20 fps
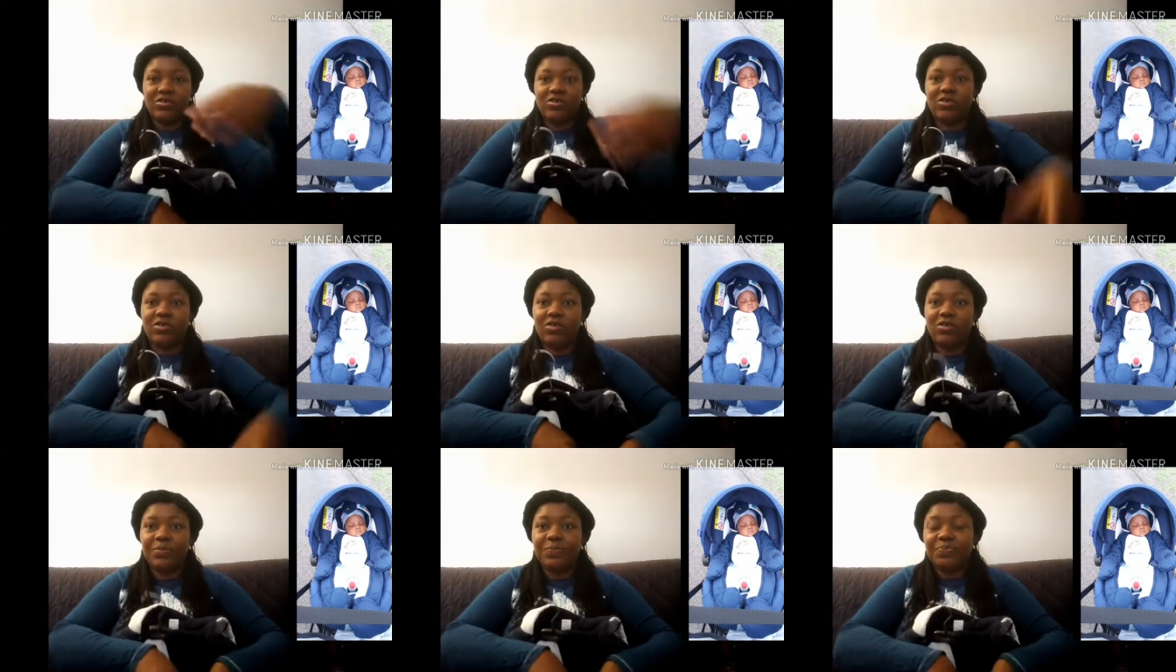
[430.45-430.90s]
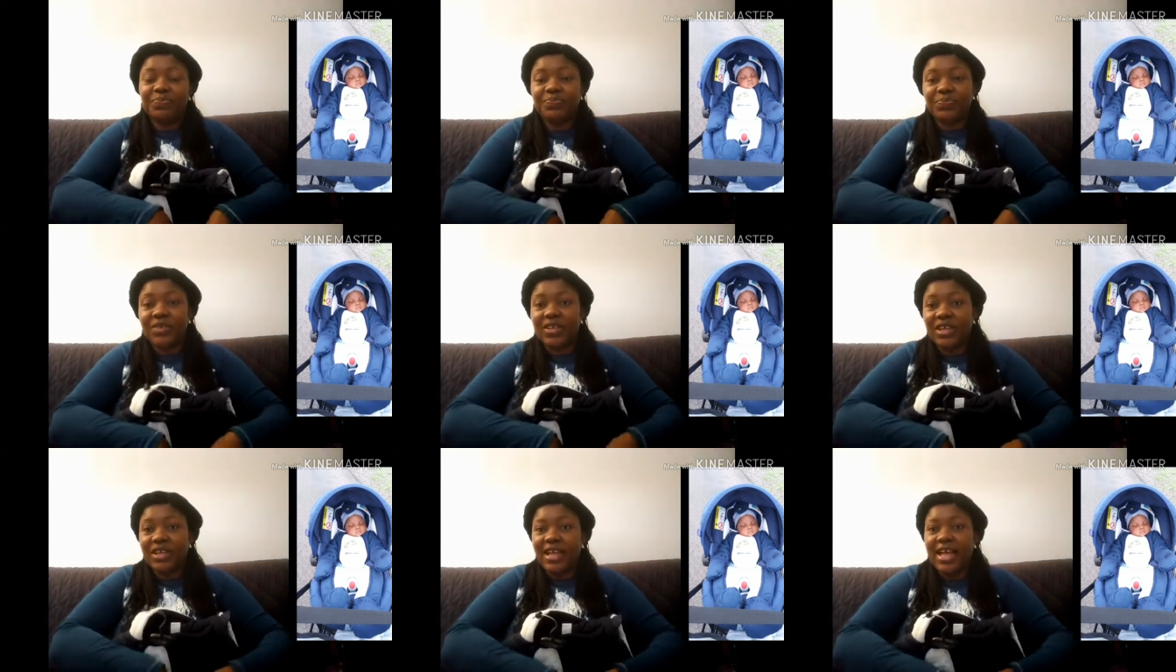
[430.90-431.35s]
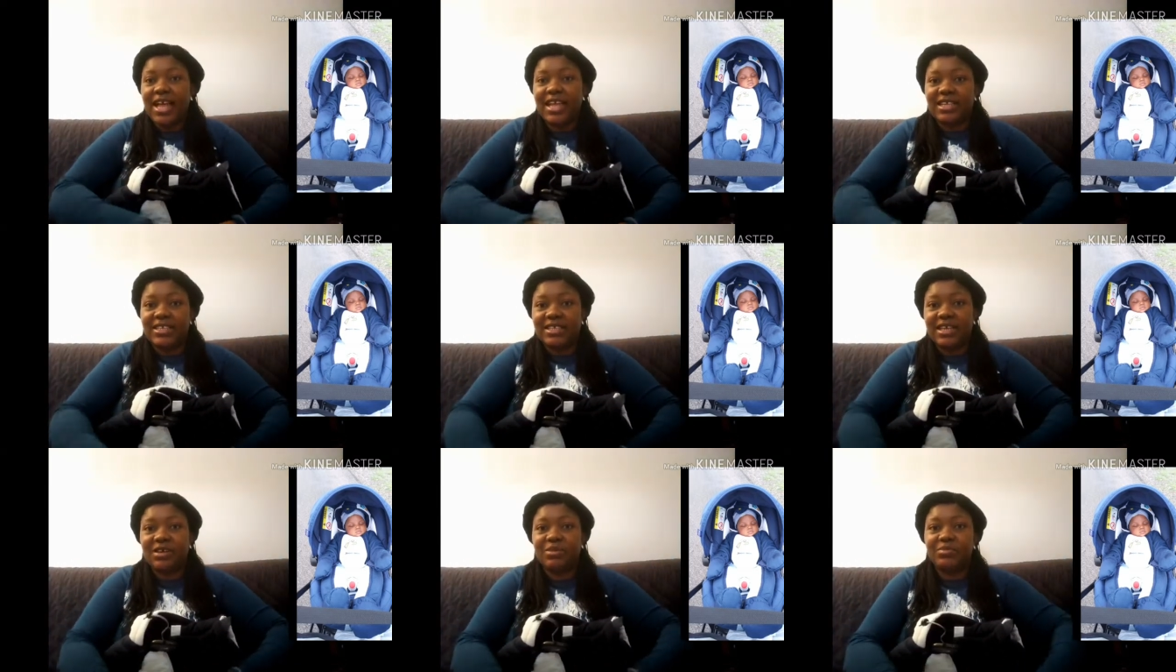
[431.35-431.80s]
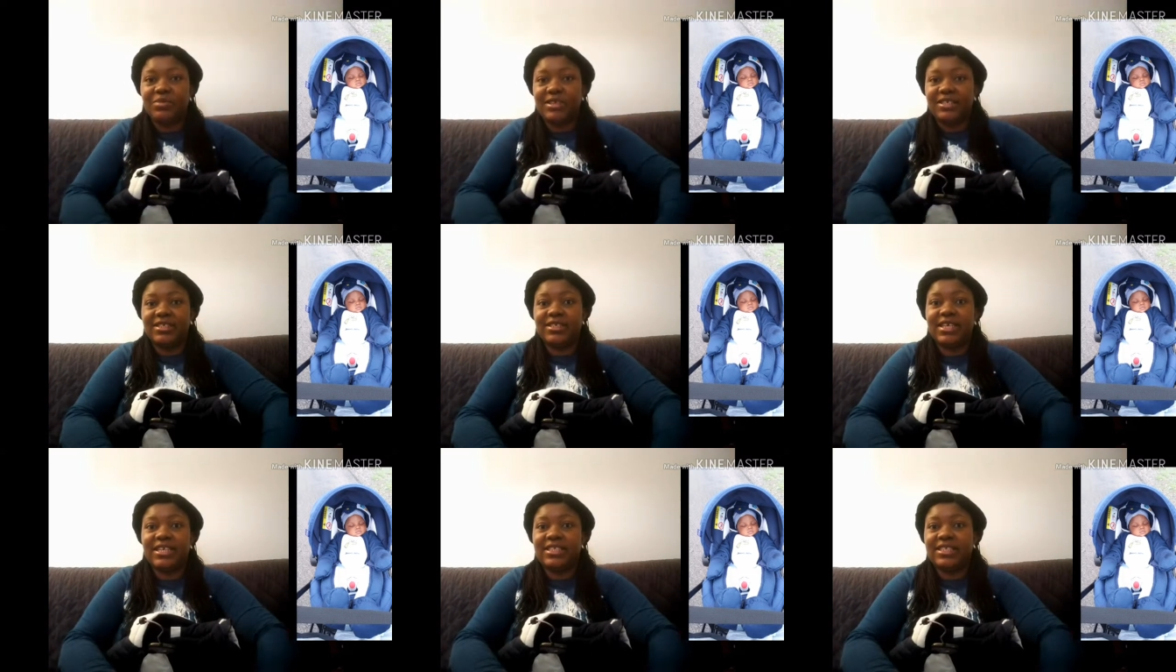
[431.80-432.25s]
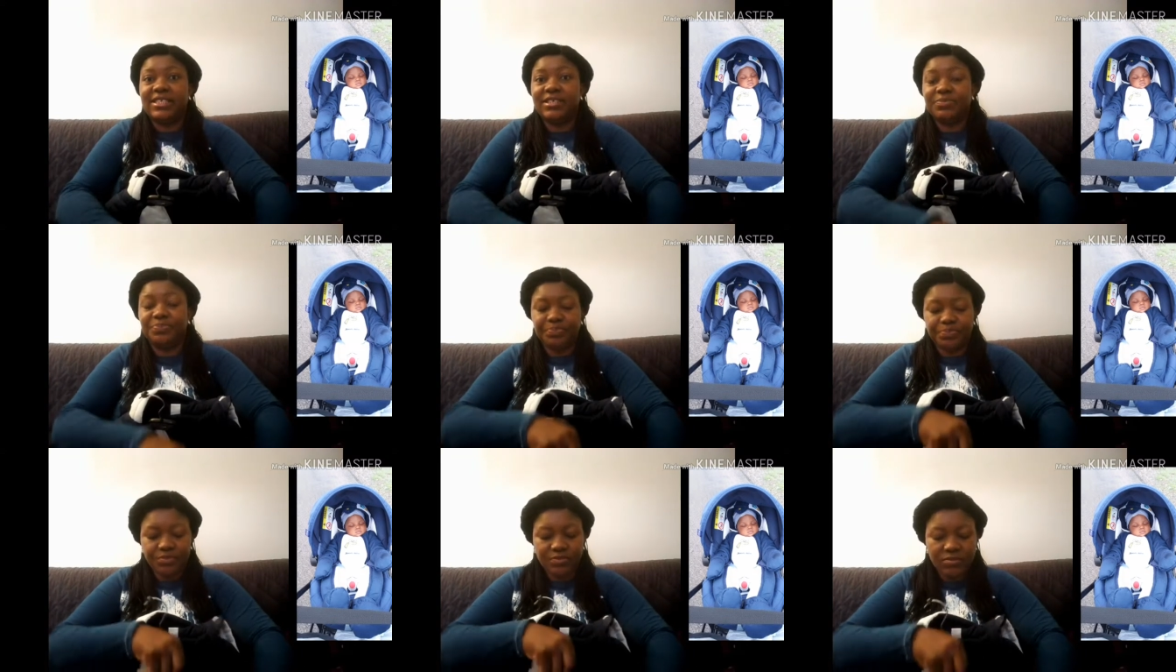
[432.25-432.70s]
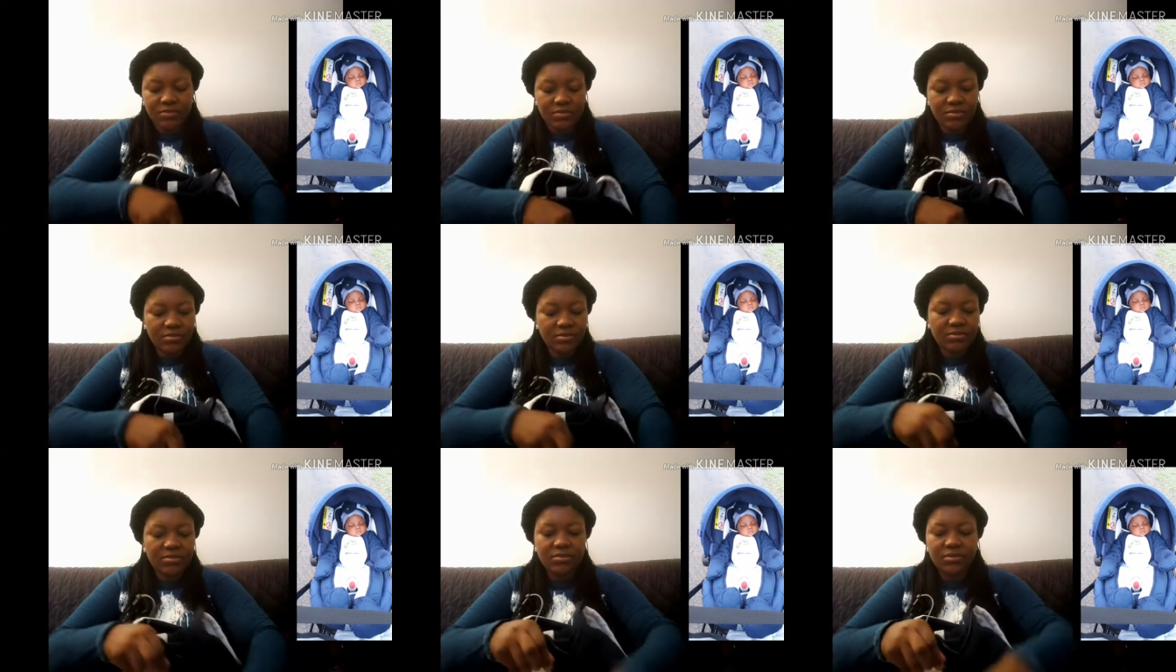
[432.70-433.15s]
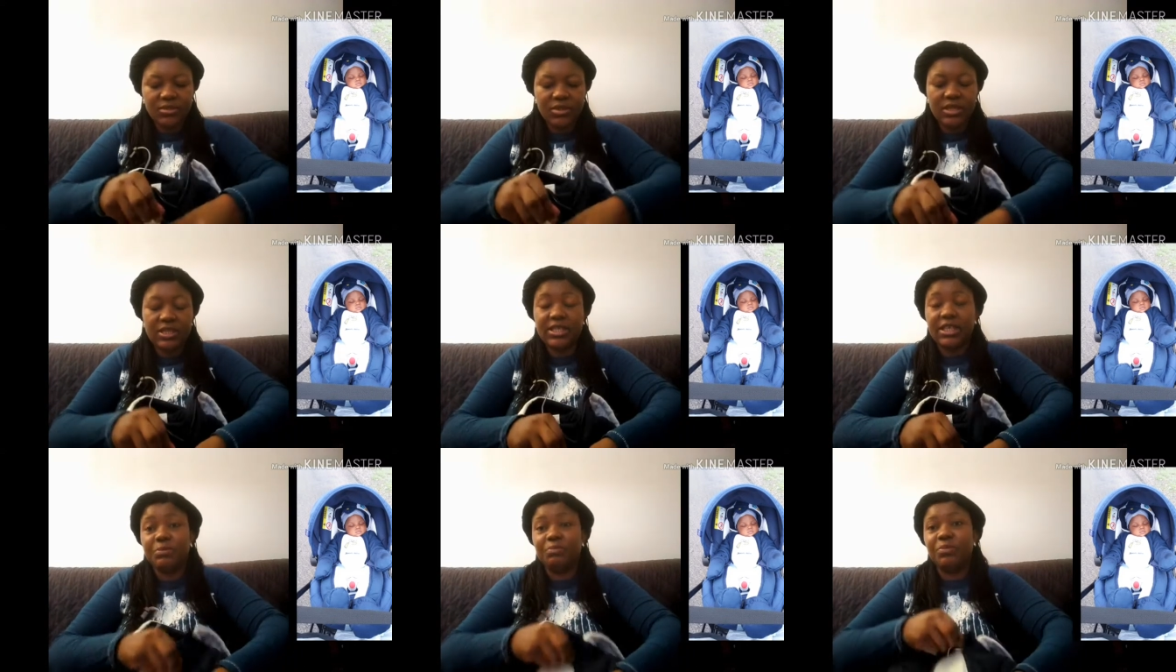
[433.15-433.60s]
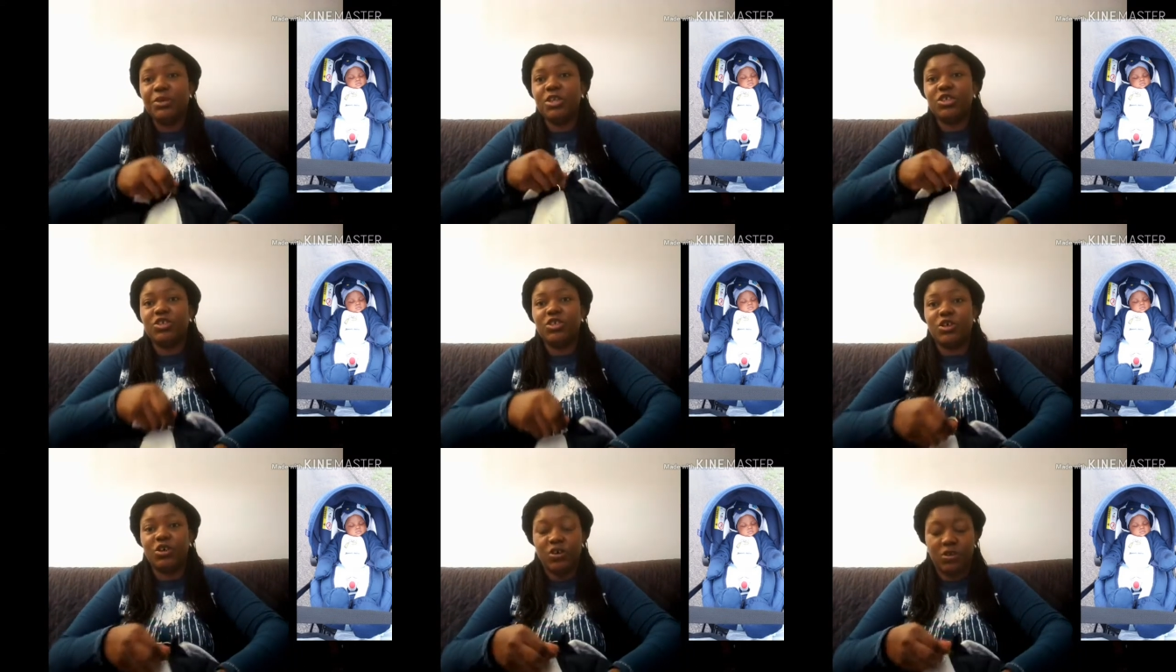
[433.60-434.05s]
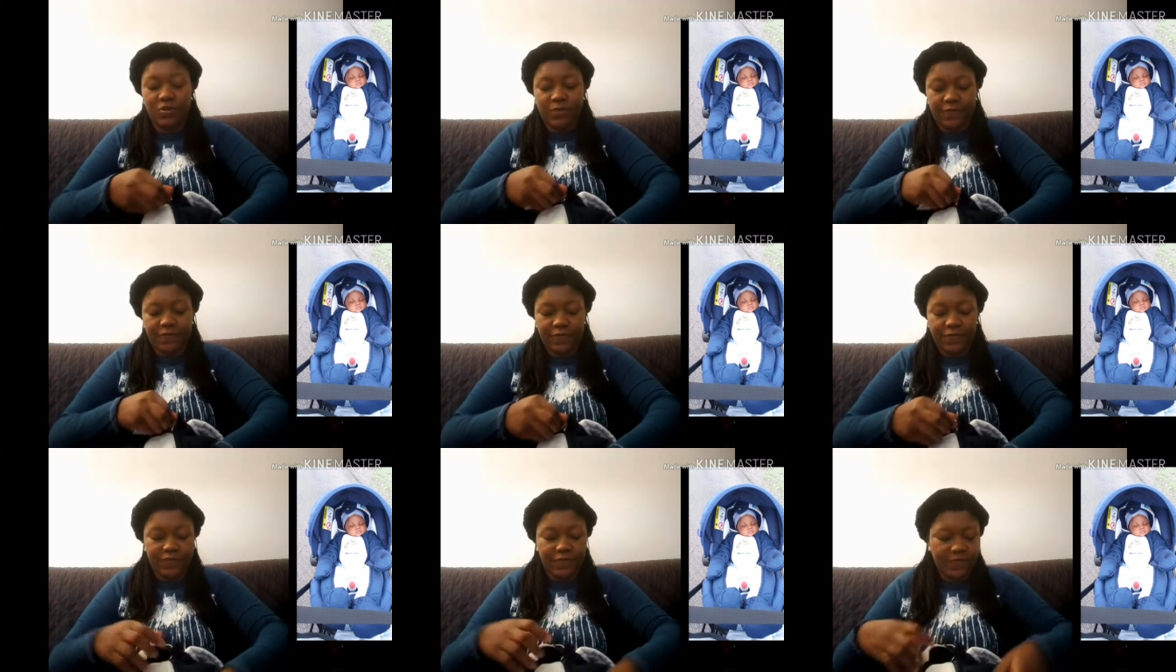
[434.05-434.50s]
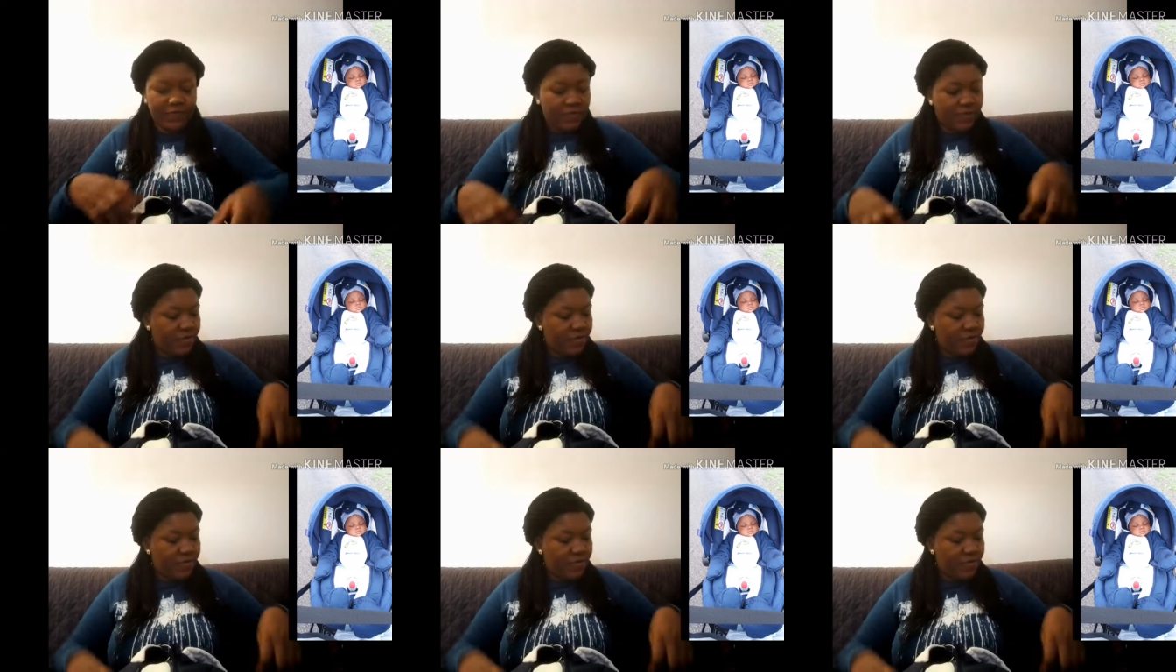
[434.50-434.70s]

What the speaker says: So, guys, I'll be inserting the picture of